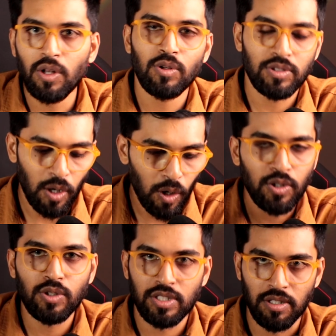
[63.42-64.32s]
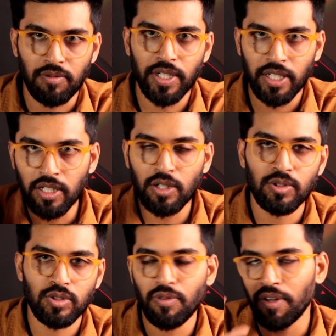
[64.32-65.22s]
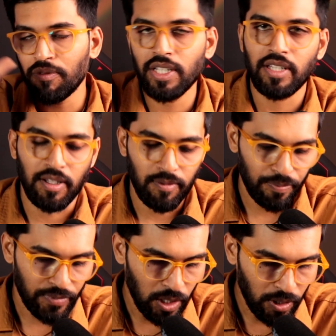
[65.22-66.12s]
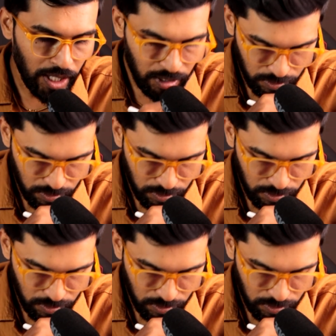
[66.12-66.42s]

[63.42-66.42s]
those stuff, it includes of everything. Okay.